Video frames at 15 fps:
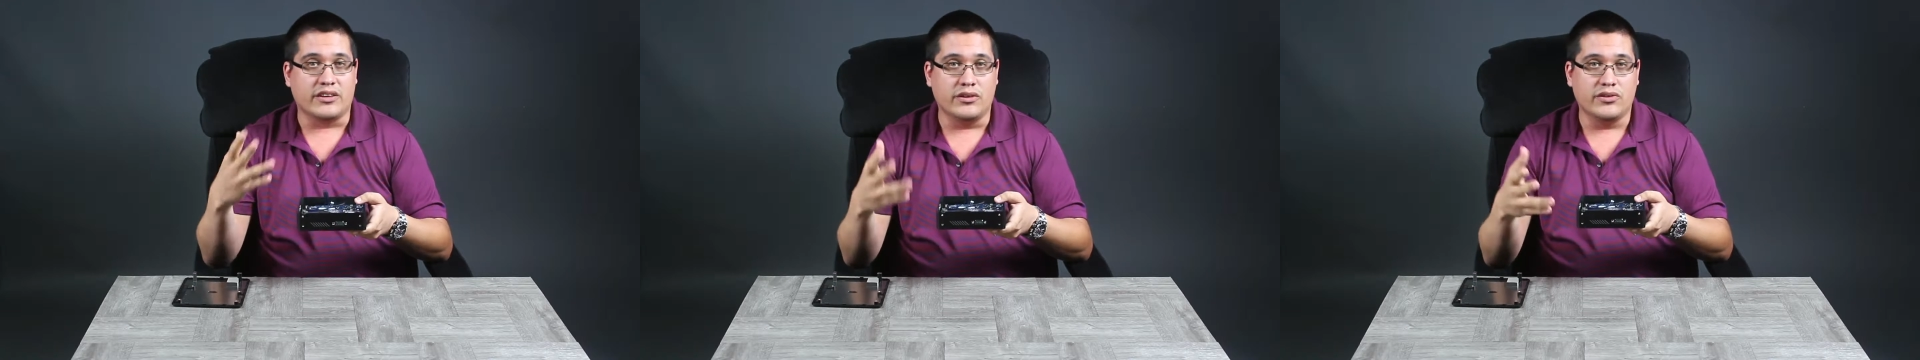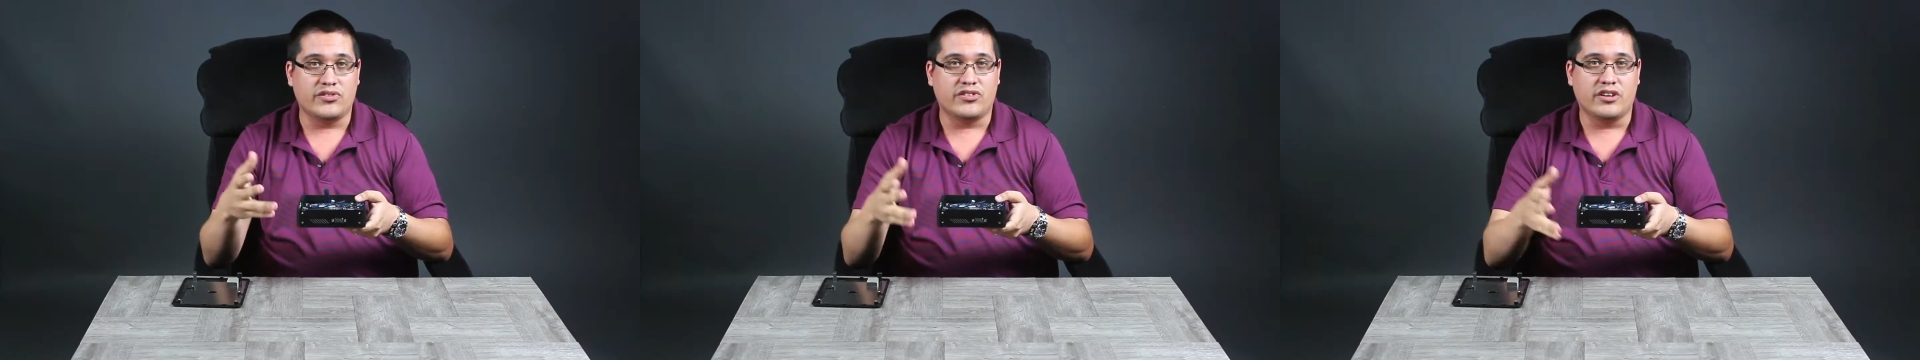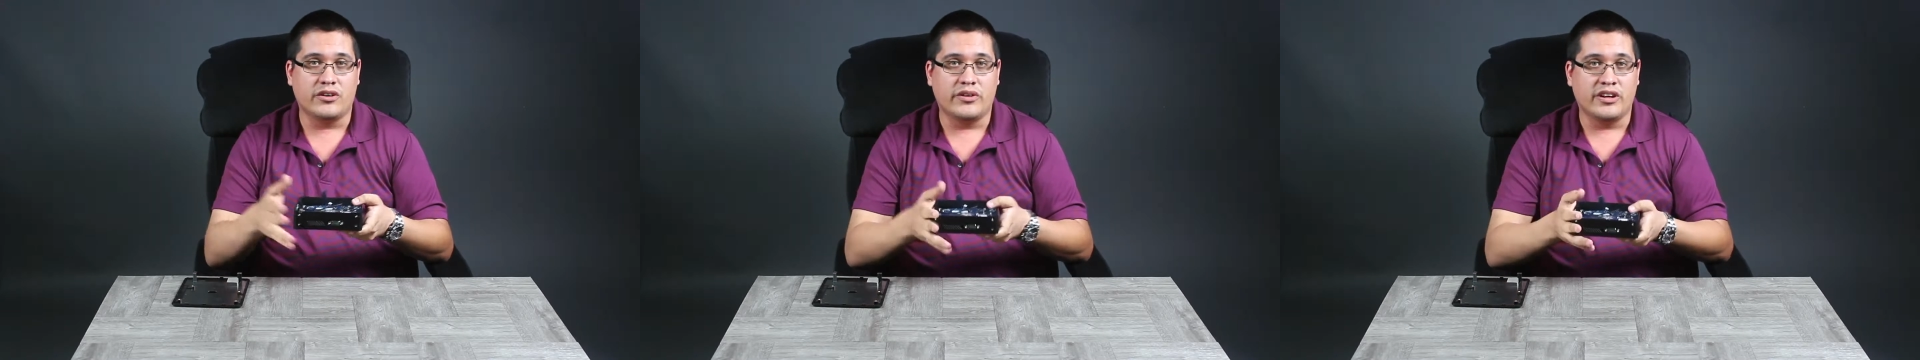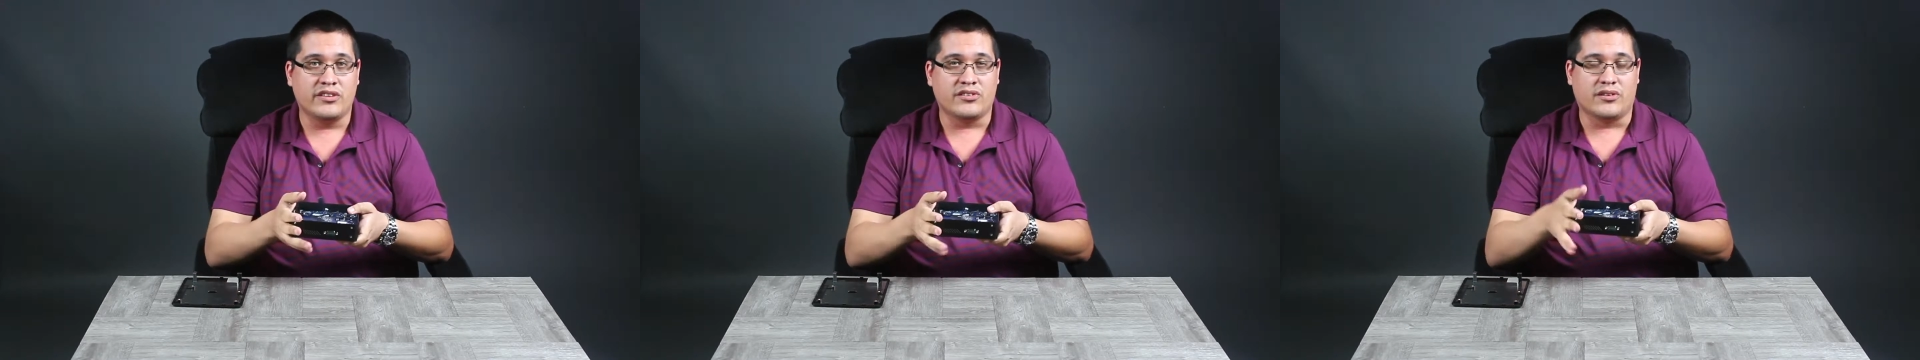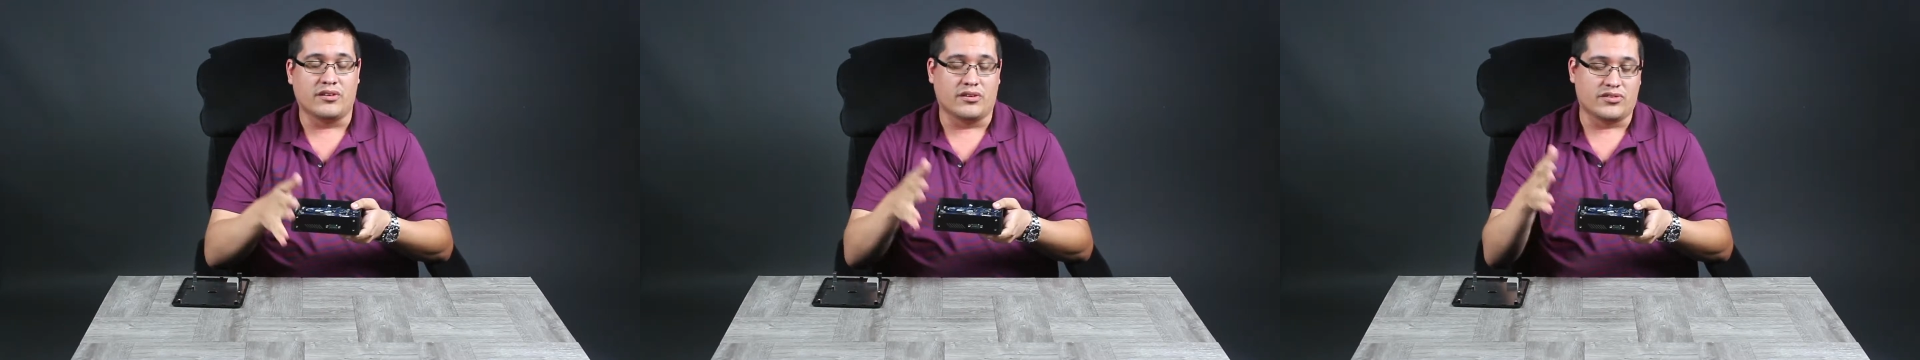U
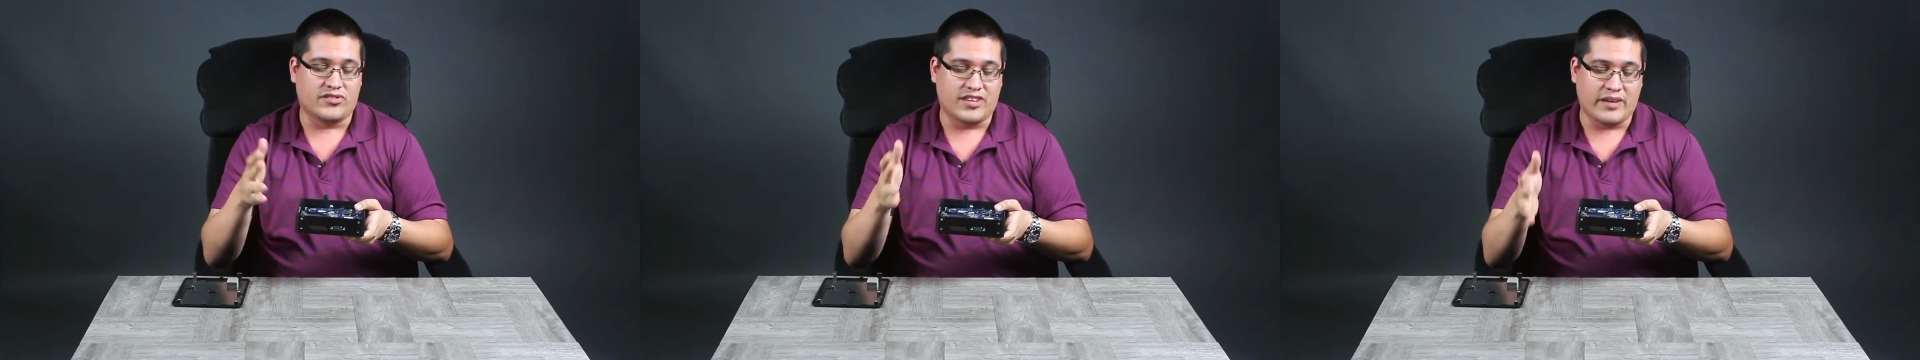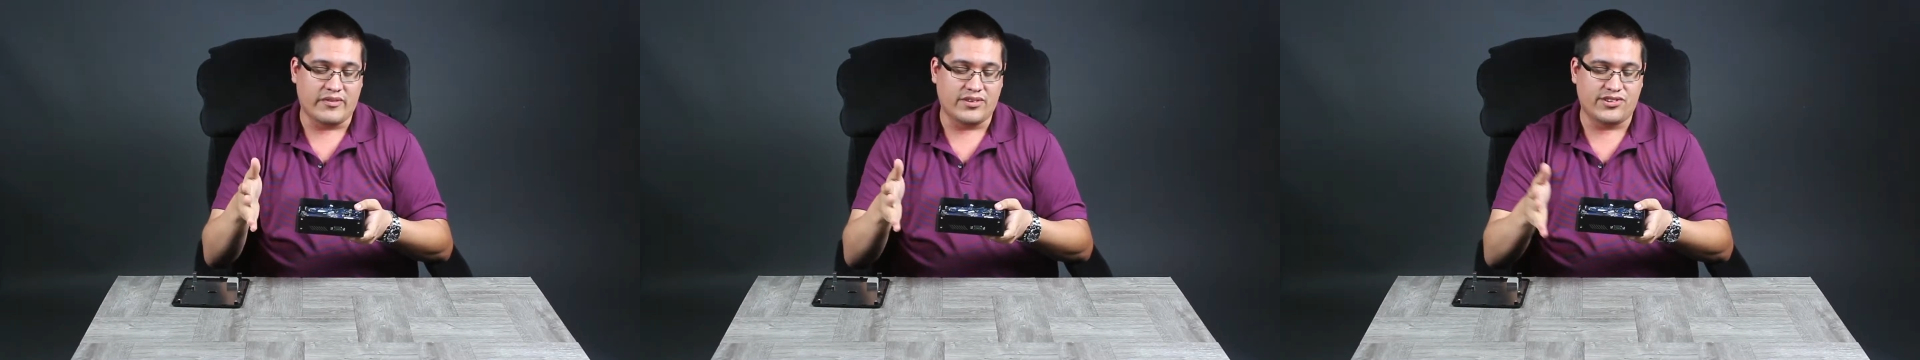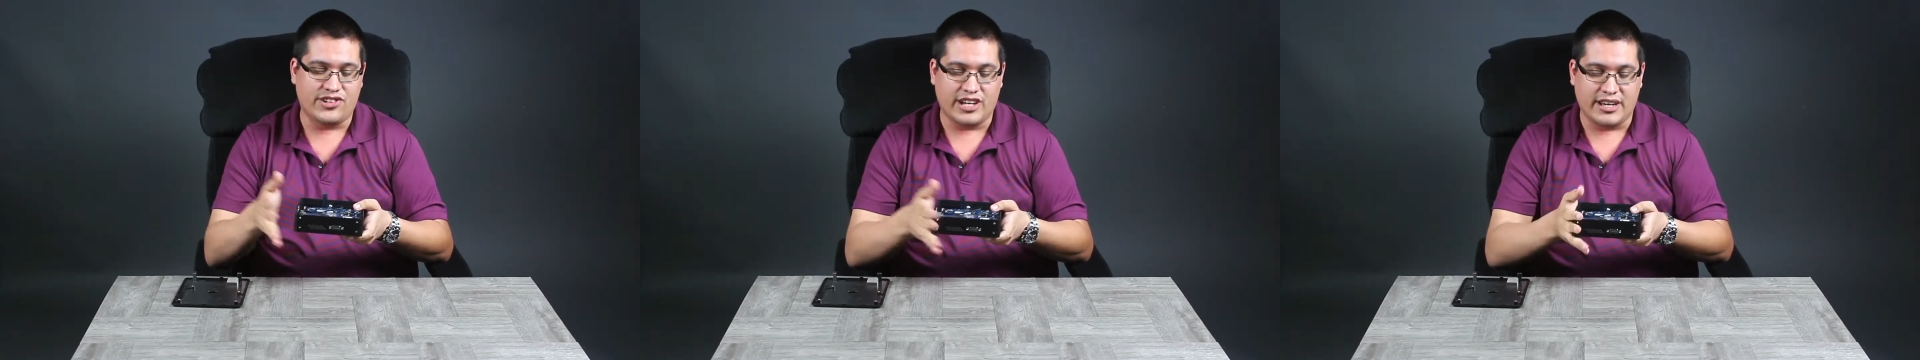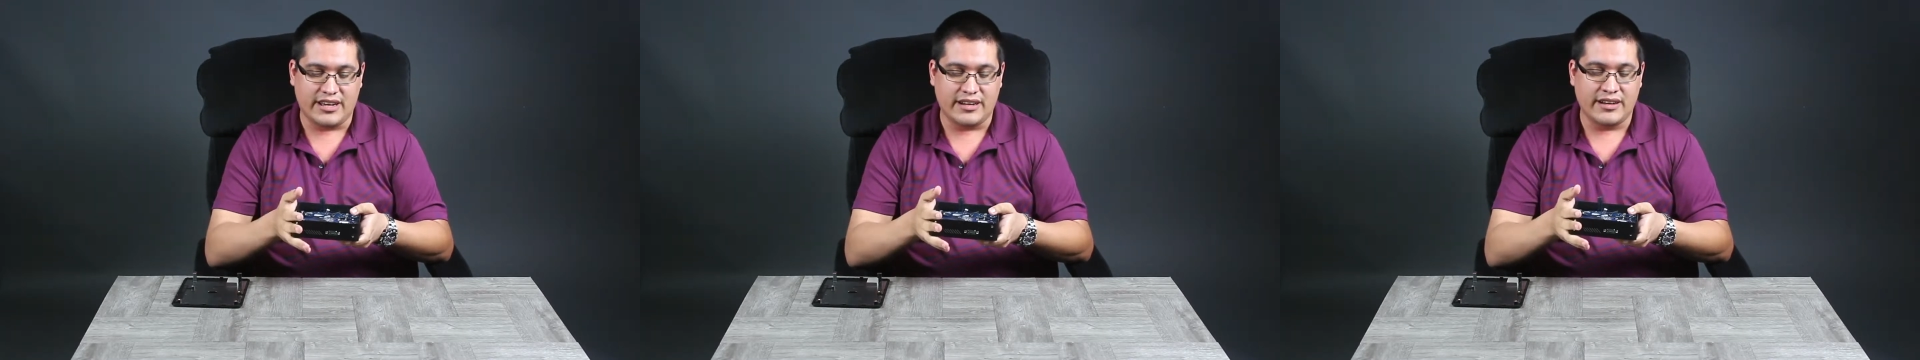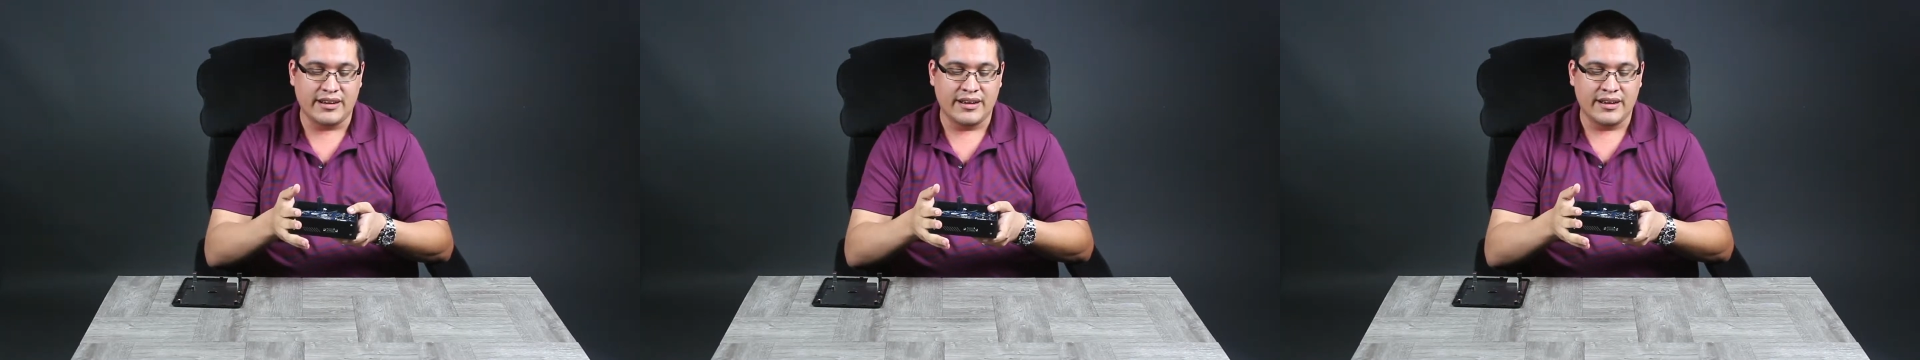series, so seventh
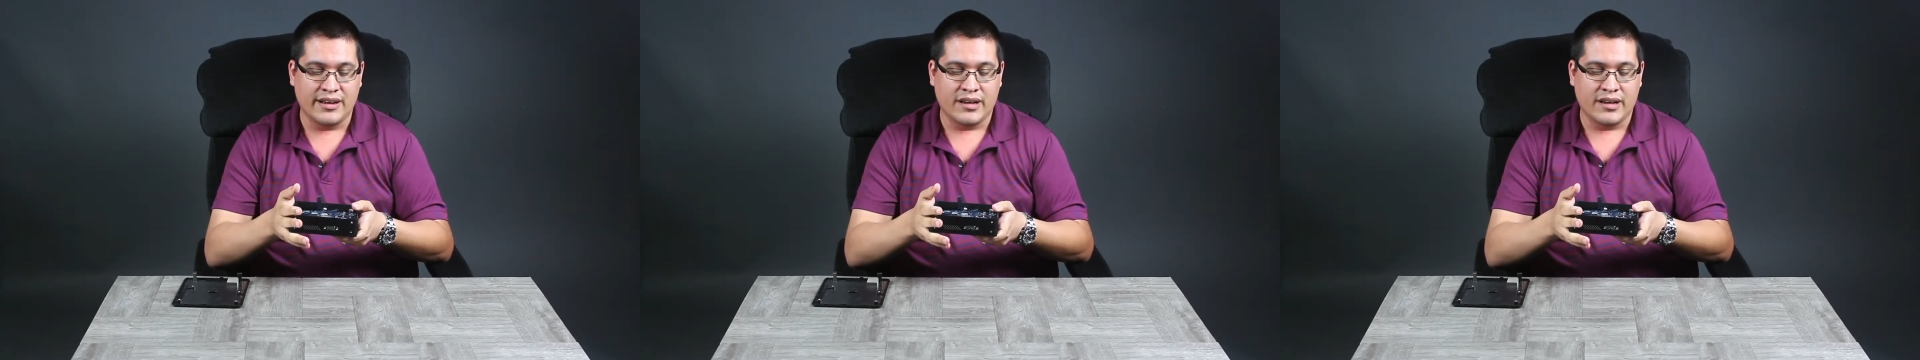gen.